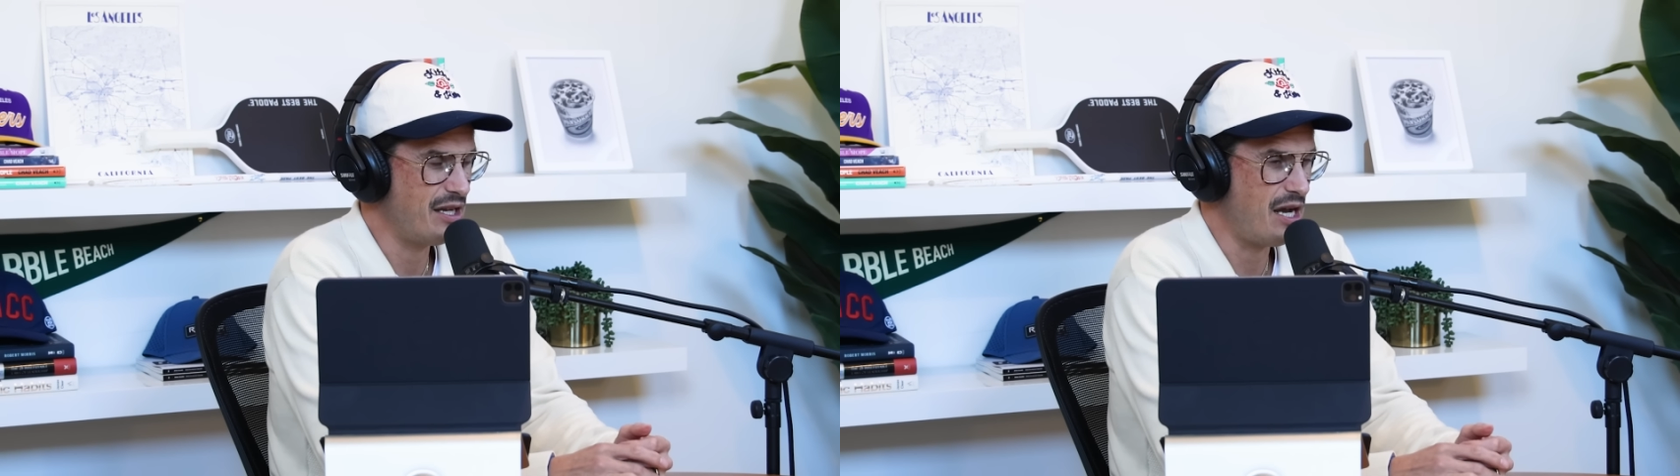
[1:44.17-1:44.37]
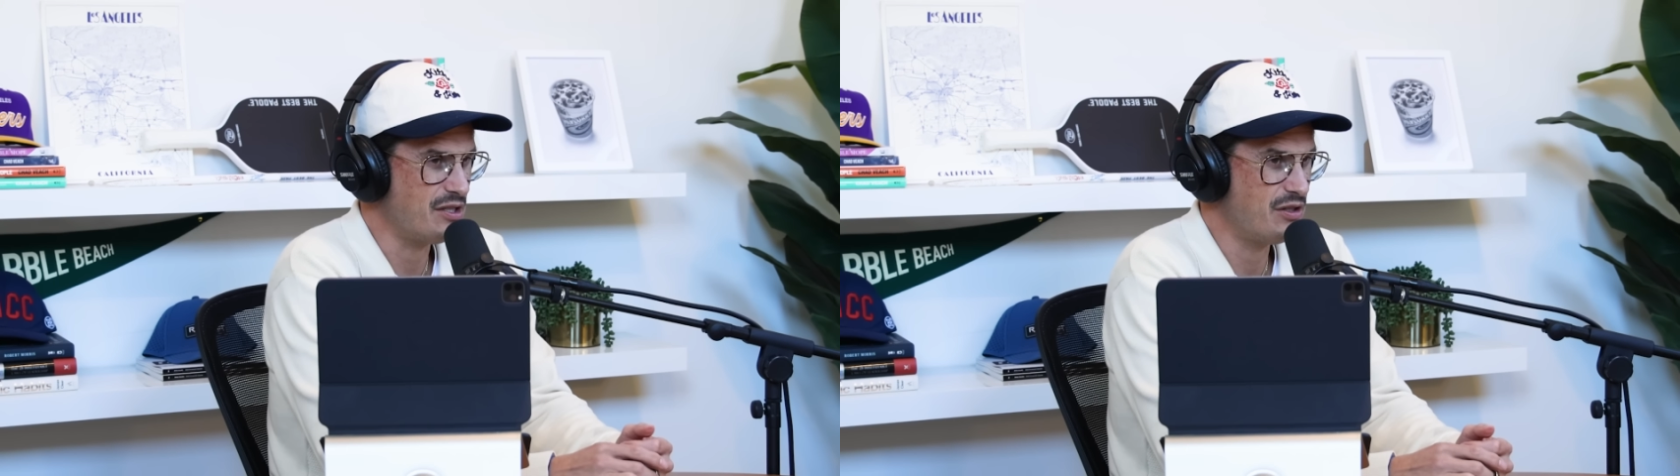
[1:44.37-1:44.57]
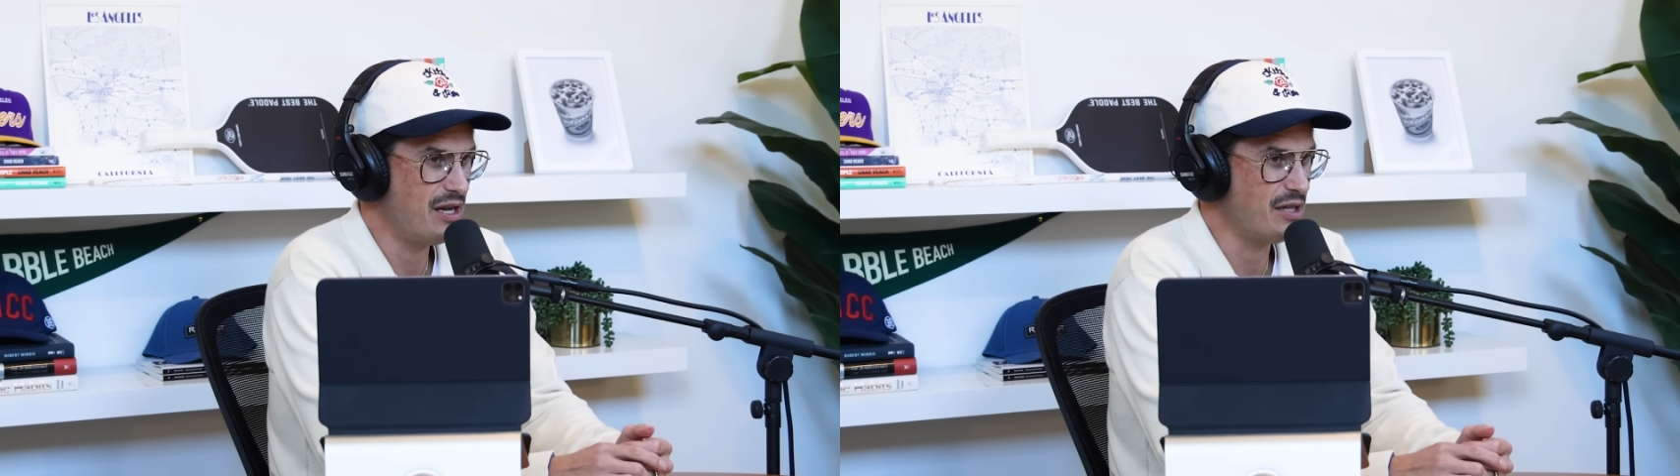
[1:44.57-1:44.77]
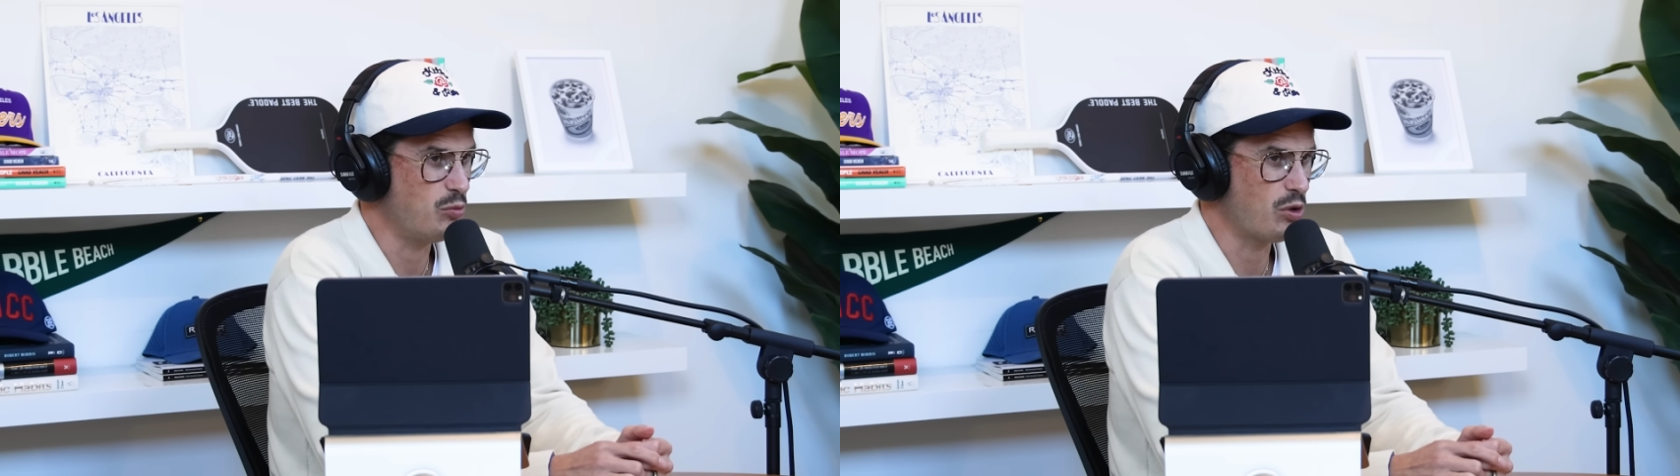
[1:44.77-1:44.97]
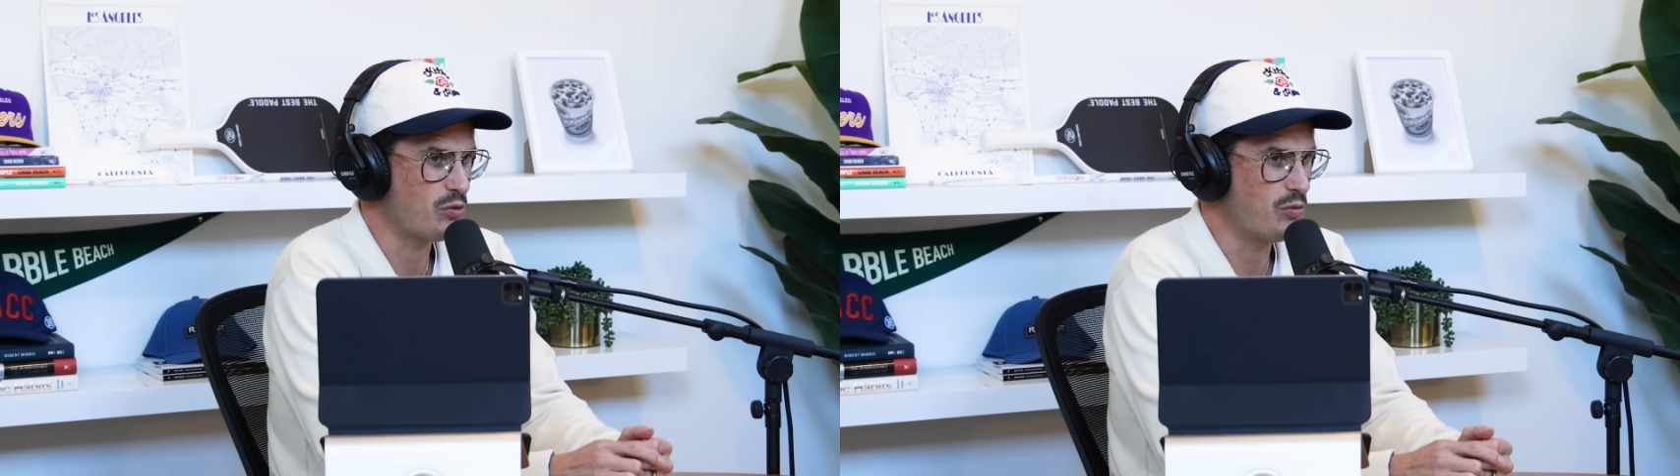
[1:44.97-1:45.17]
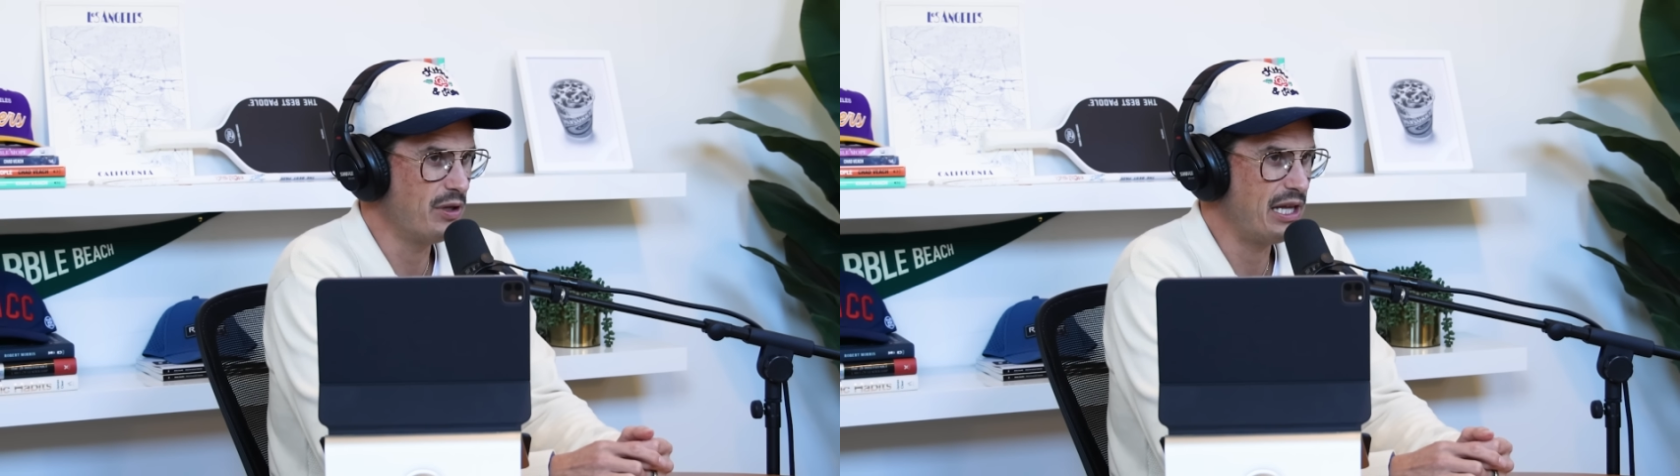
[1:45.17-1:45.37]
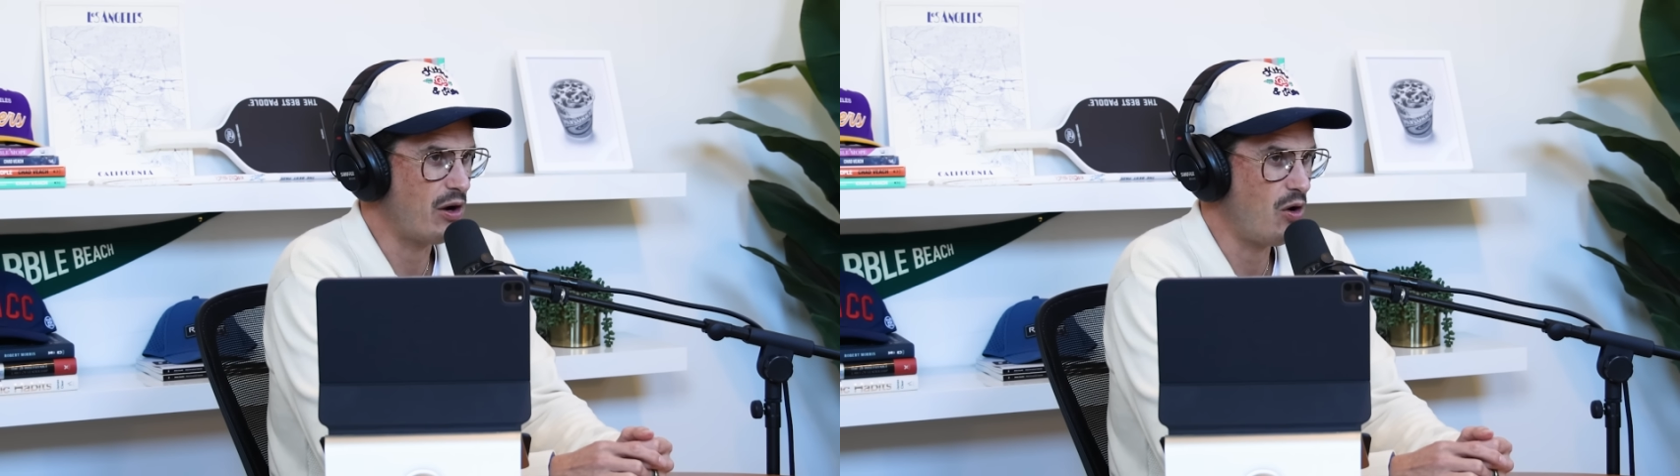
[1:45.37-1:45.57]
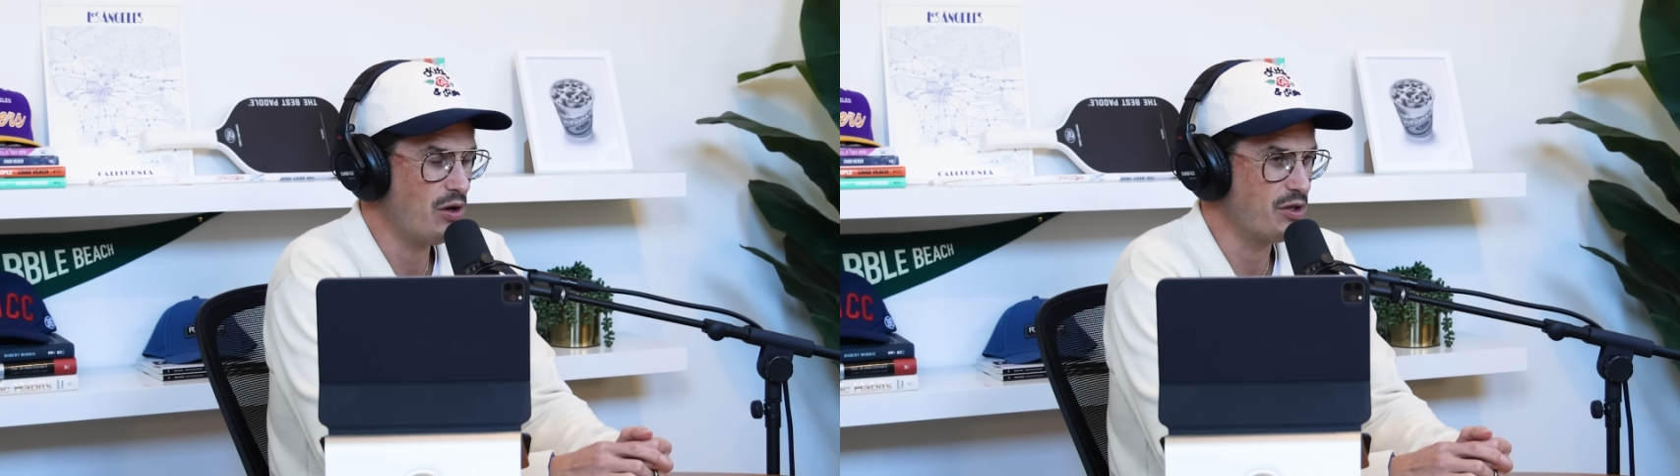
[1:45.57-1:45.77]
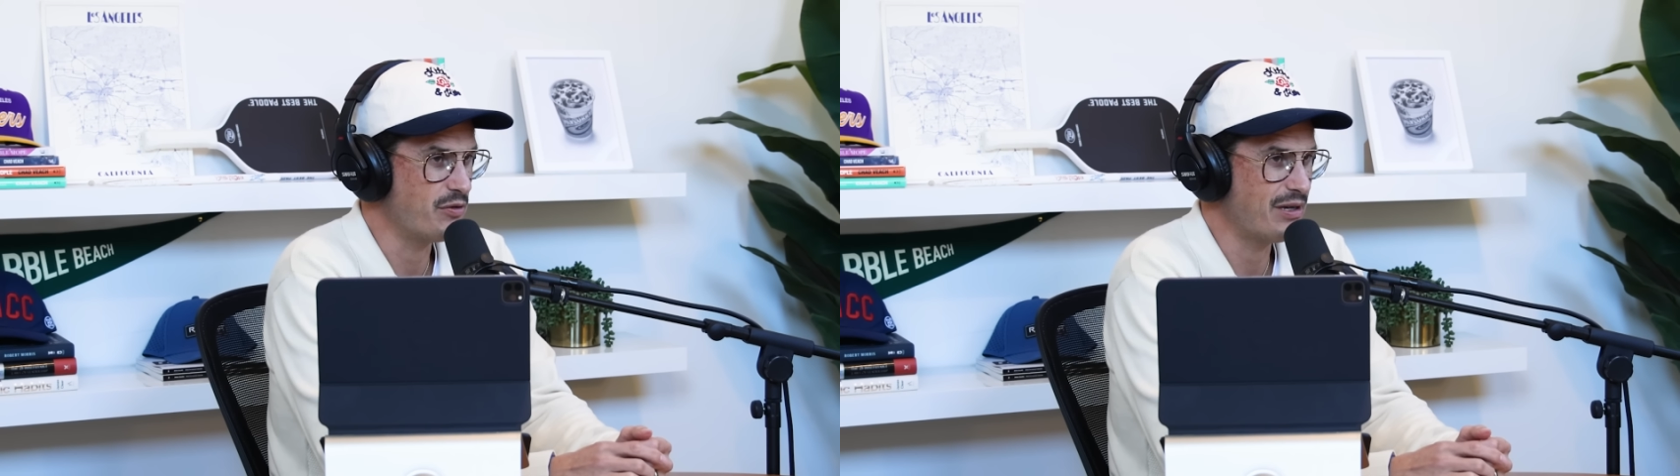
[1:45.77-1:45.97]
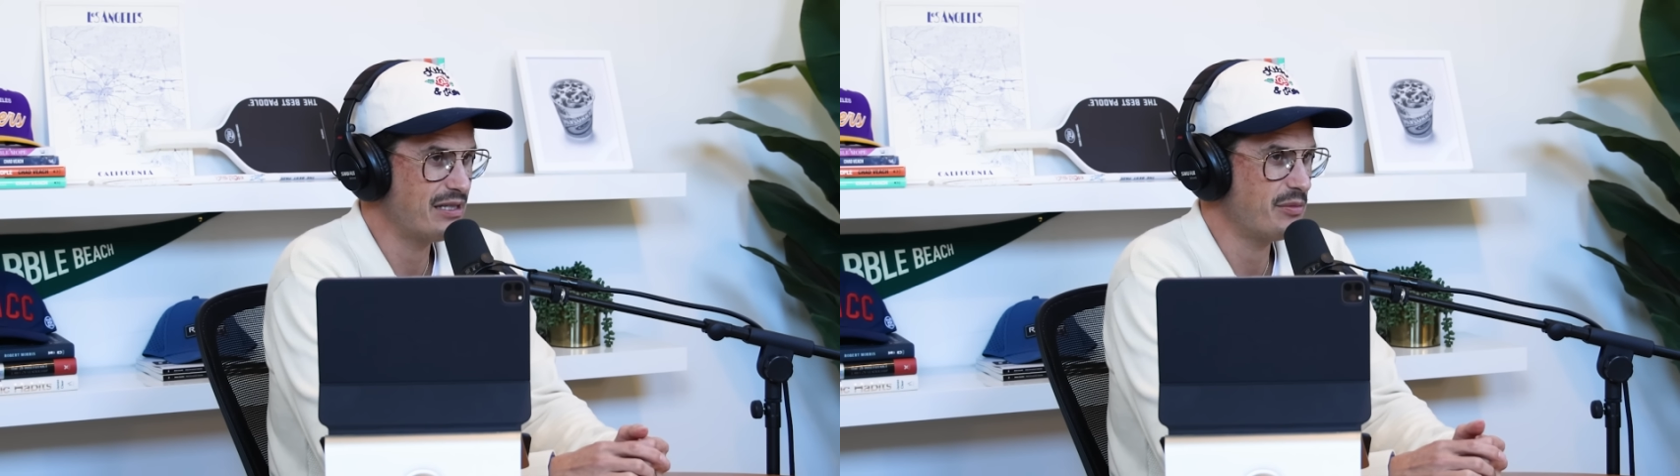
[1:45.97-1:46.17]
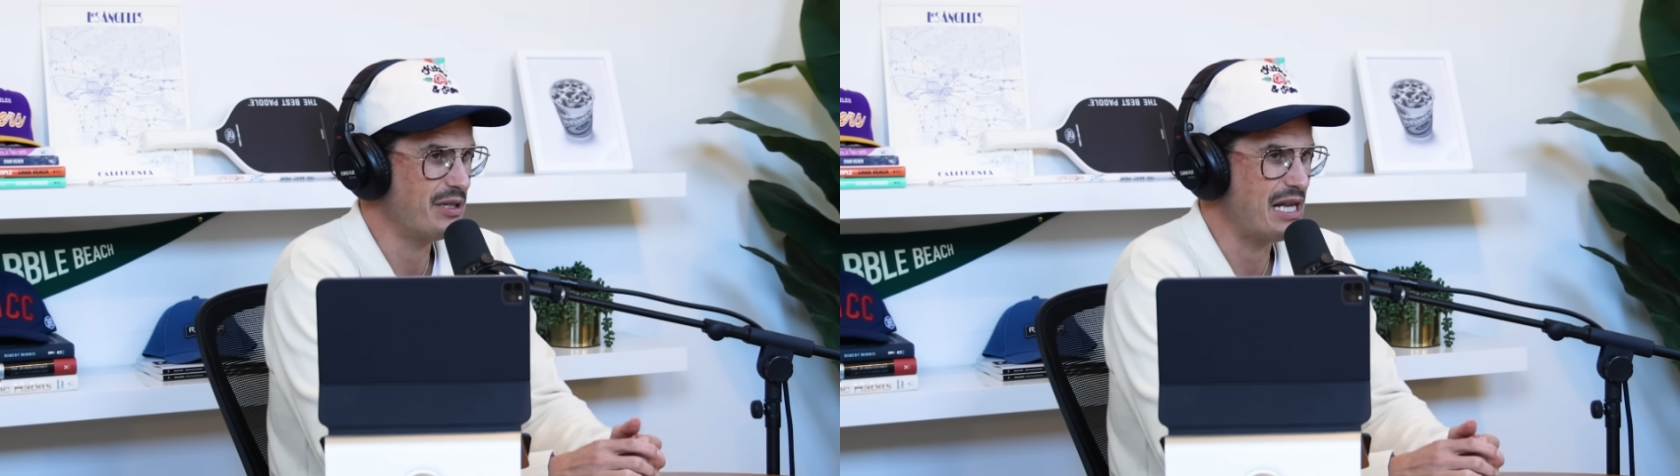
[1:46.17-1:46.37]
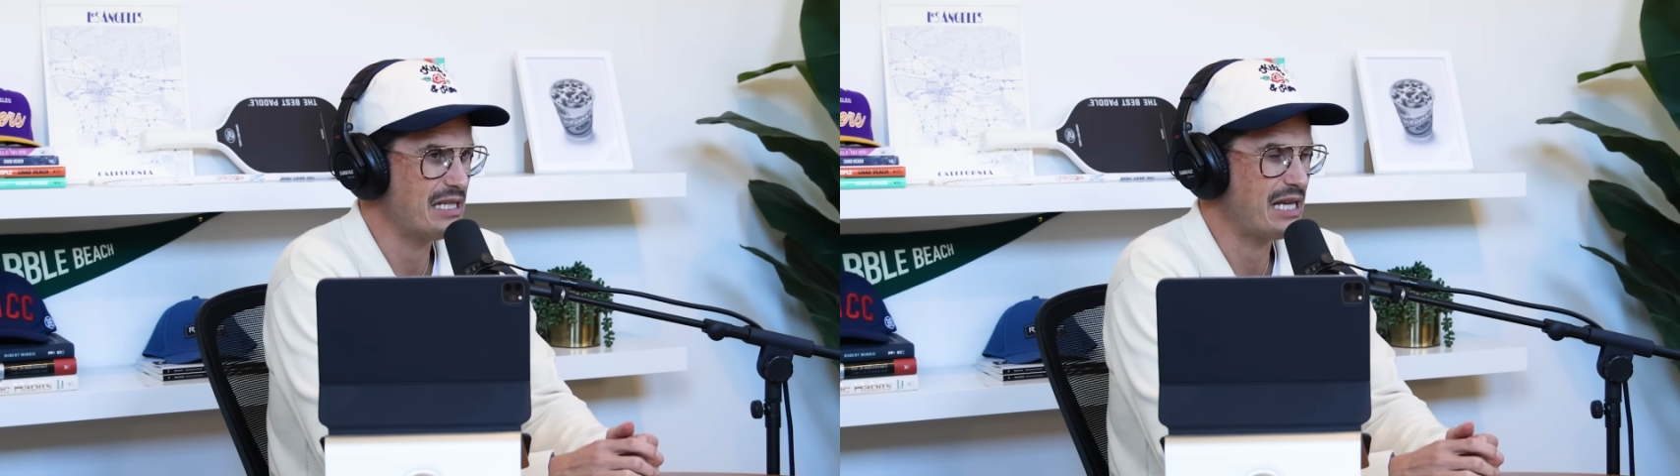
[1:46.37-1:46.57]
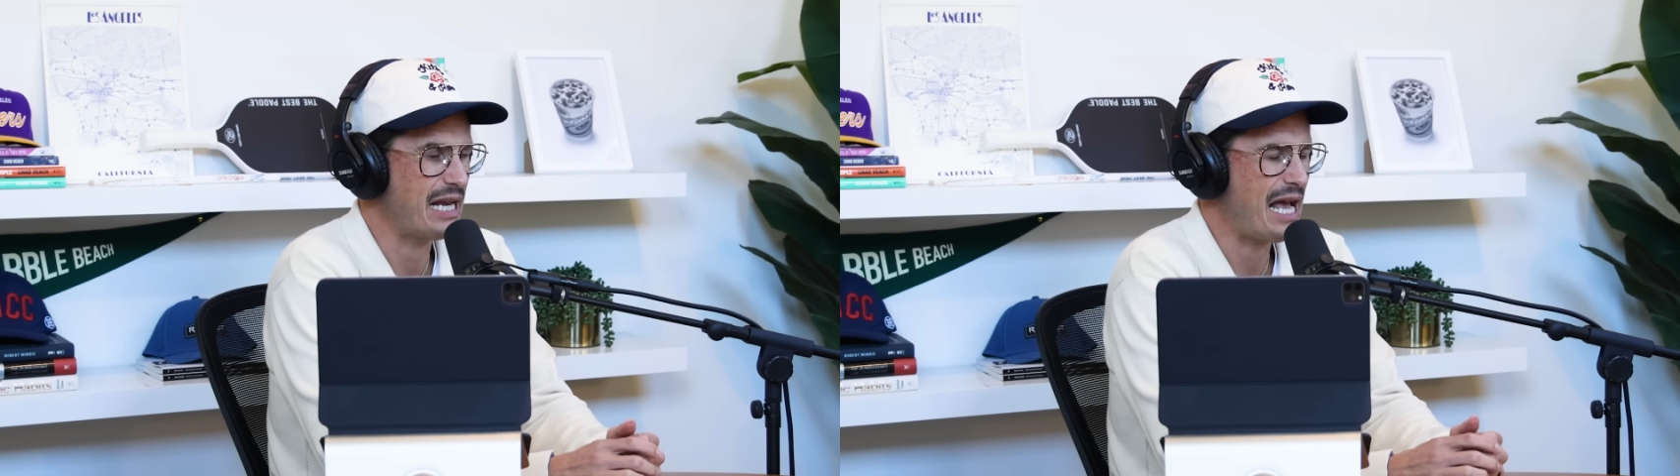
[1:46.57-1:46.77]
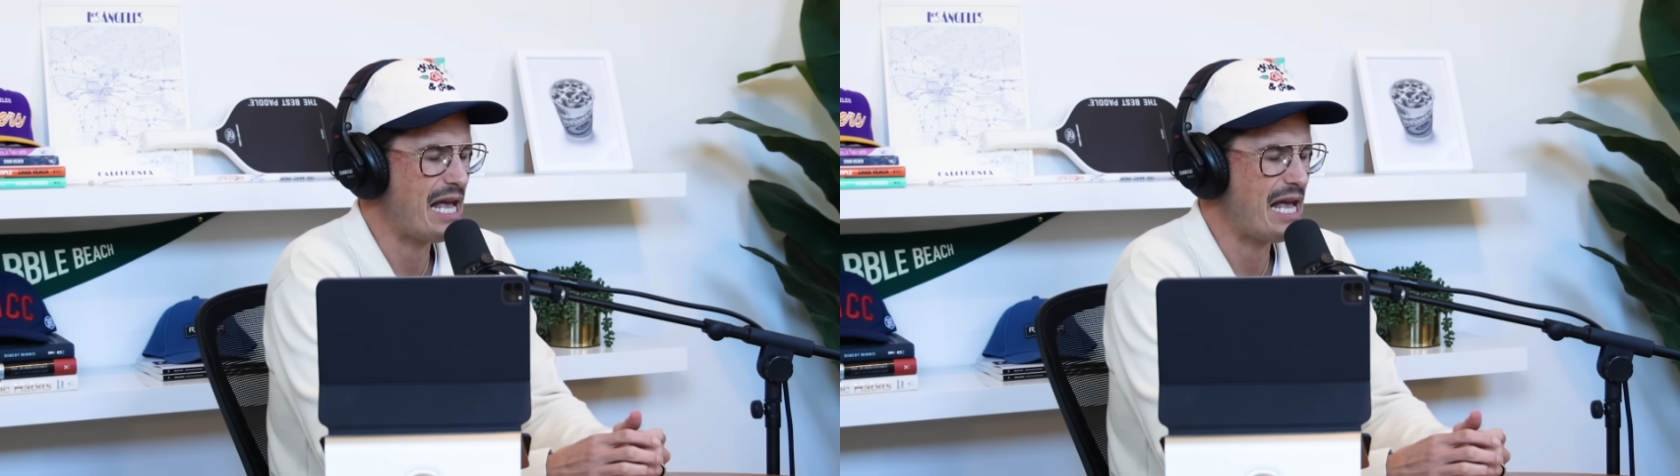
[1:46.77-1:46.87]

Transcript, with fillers: gosh, you guys worked really hard to create something that's like